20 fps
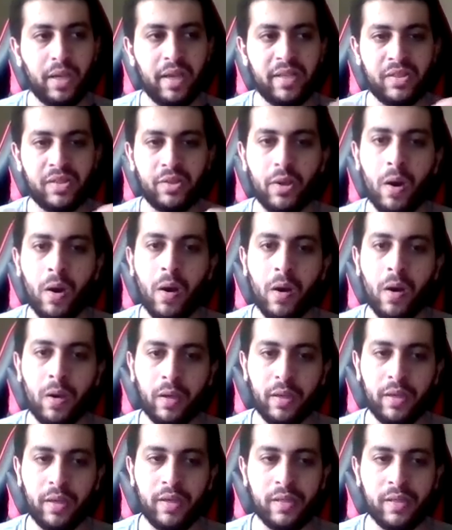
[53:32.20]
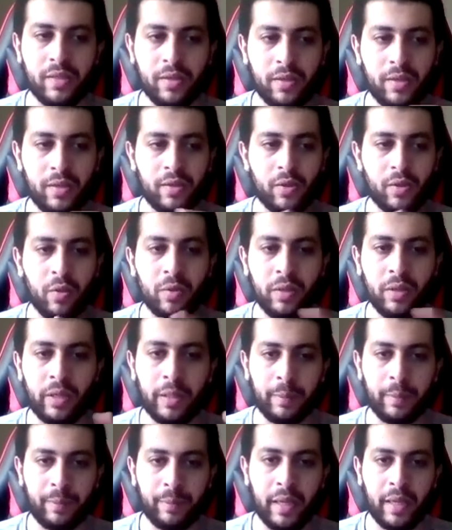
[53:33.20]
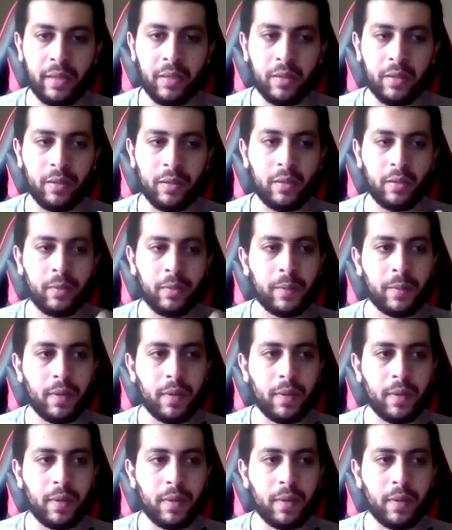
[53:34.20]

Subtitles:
dog, his only companion,